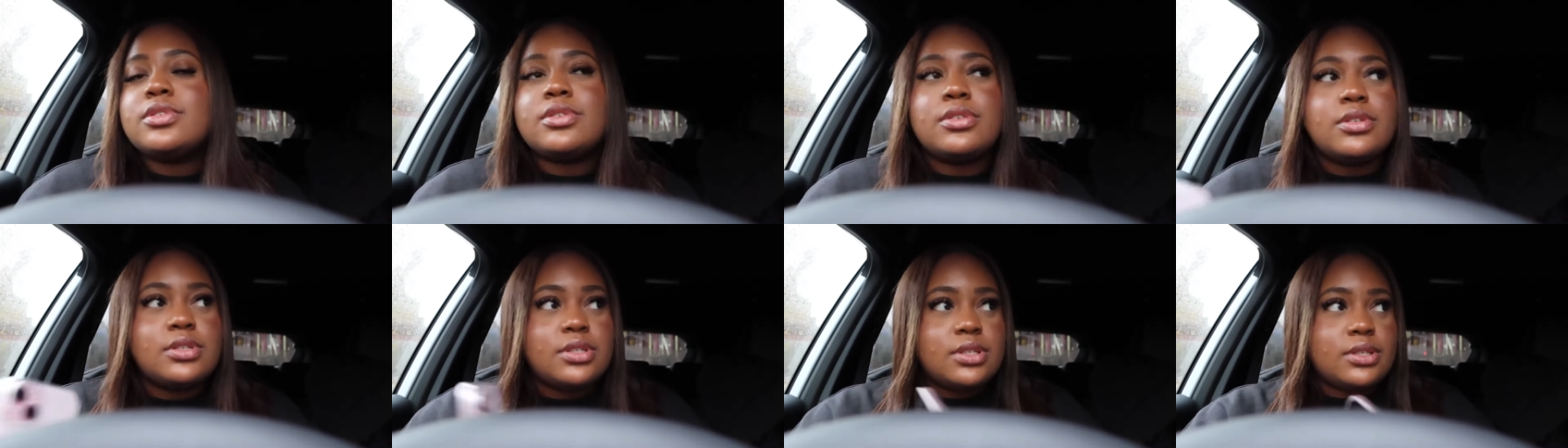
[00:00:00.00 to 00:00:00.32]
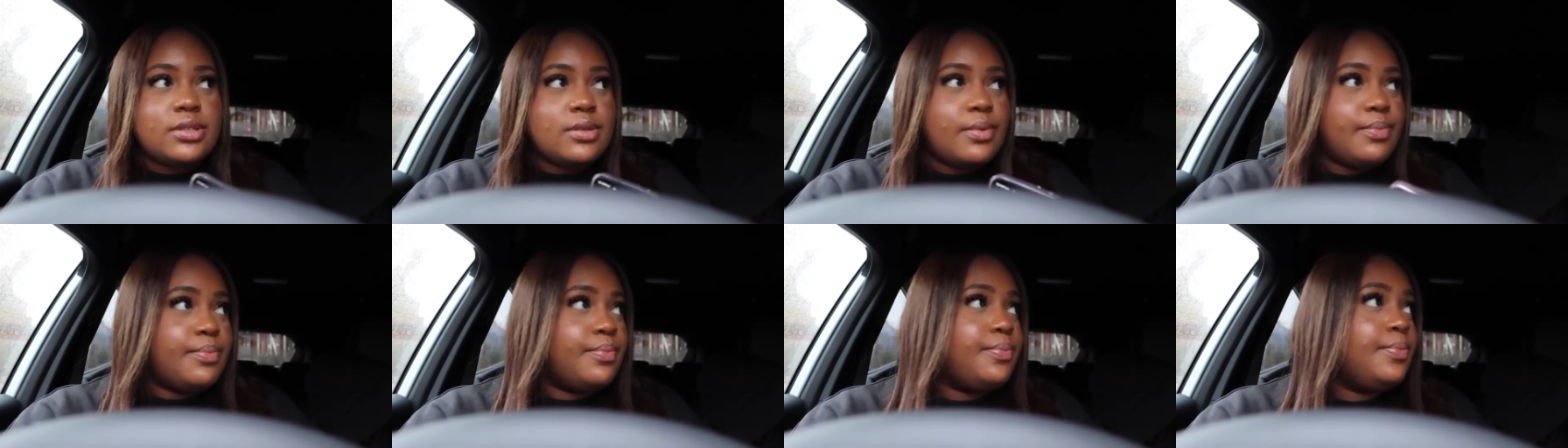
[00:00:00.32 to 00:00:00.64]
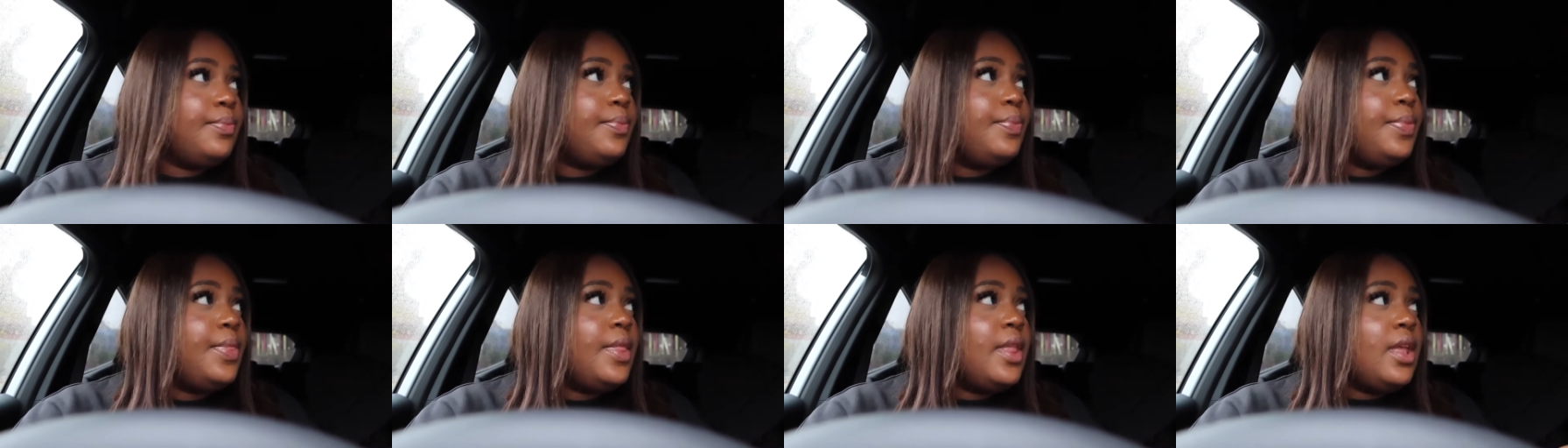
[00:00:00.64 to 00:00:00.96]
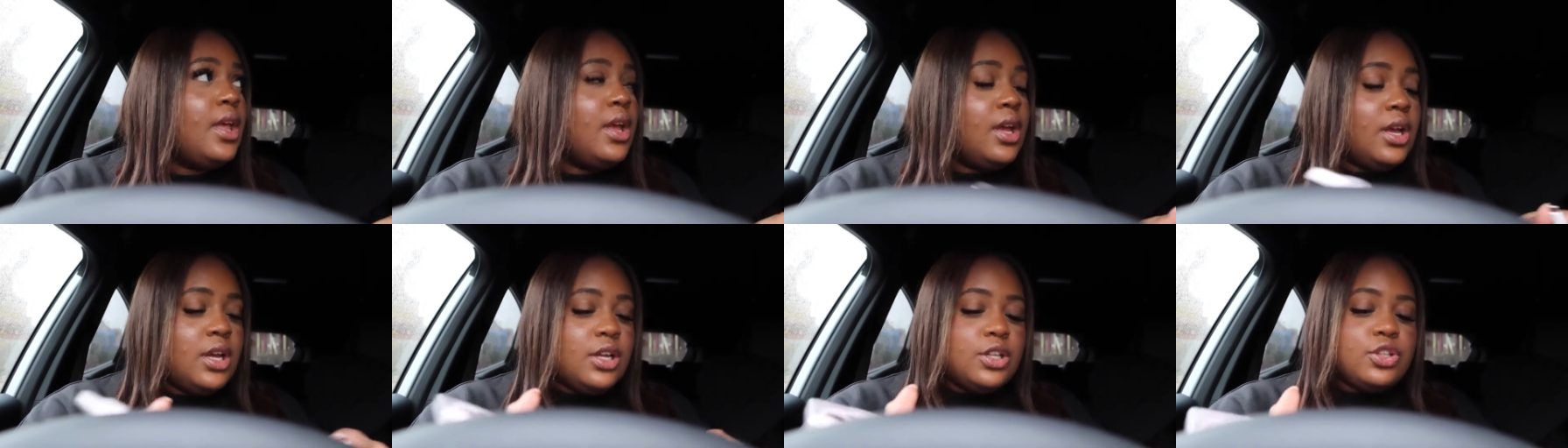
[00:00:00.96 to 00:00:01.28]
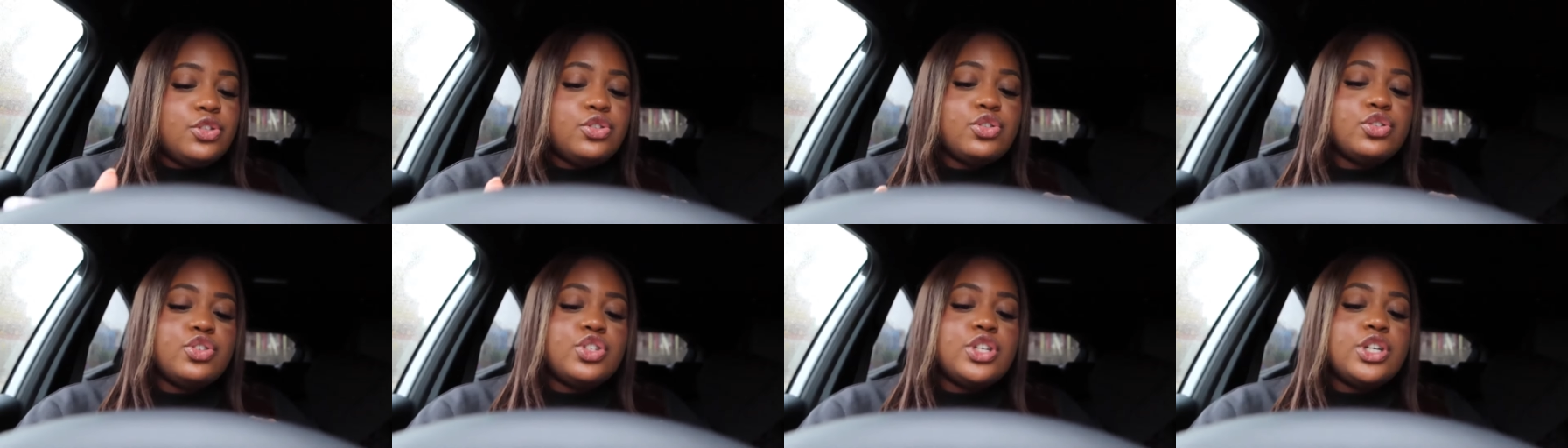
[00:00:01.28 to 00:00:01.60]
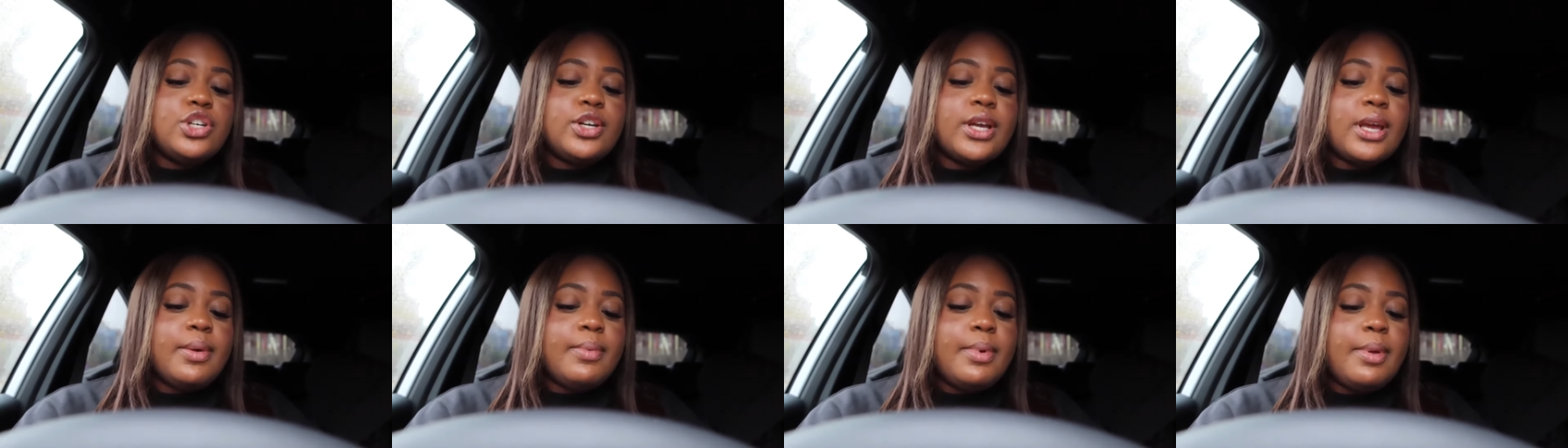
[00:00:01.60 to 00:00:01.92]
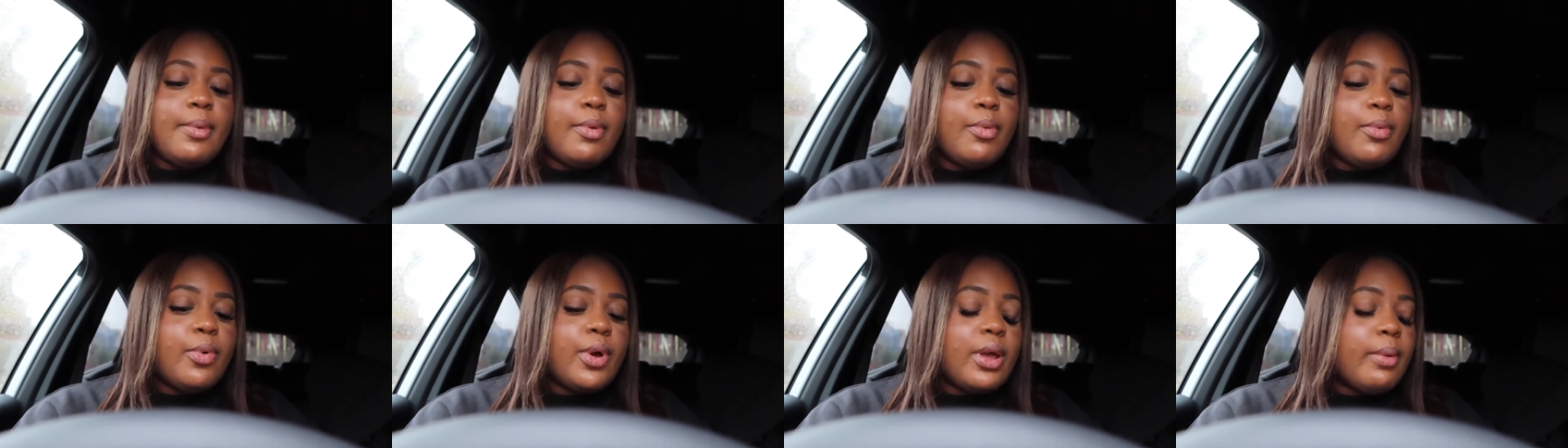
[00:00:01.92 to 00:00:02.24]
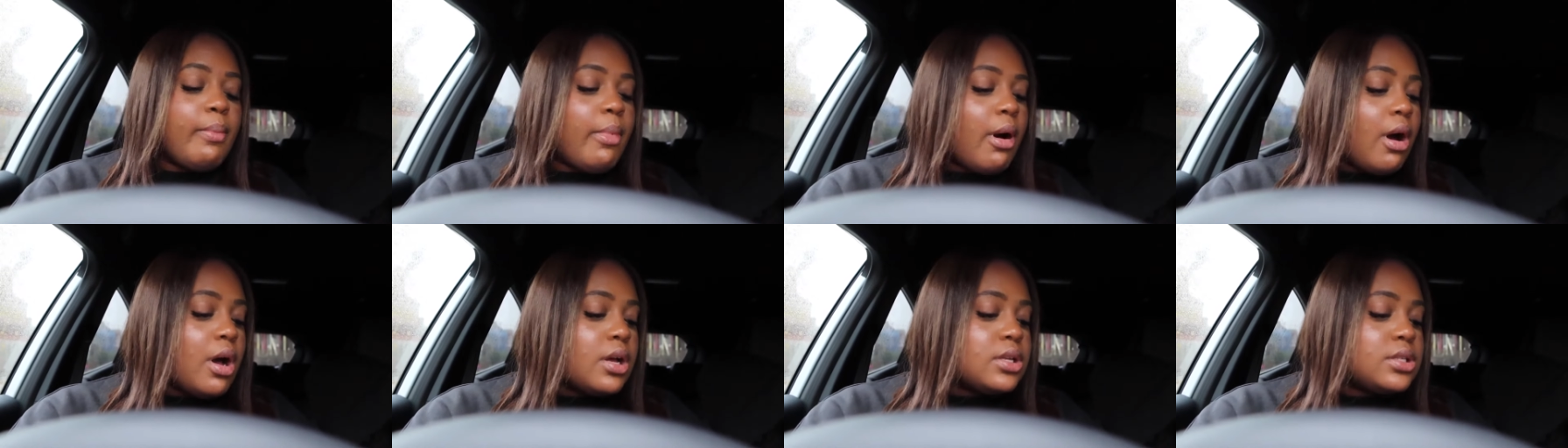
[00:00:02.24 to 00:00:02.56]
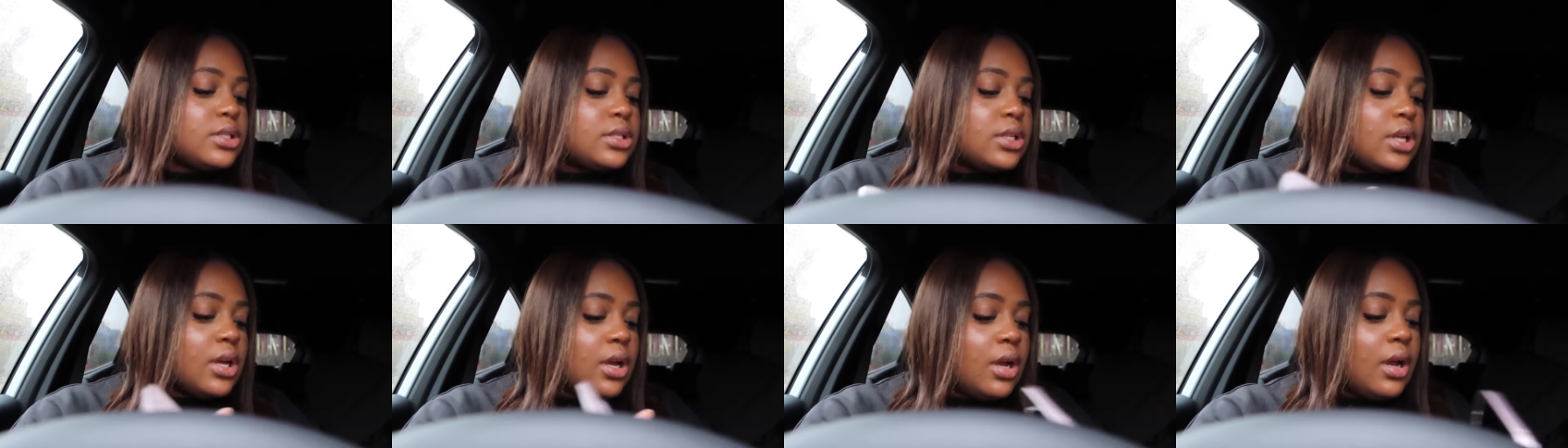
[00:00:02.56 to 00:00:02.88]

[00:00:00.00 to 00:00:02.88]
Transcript: because some dodgy looking people walking past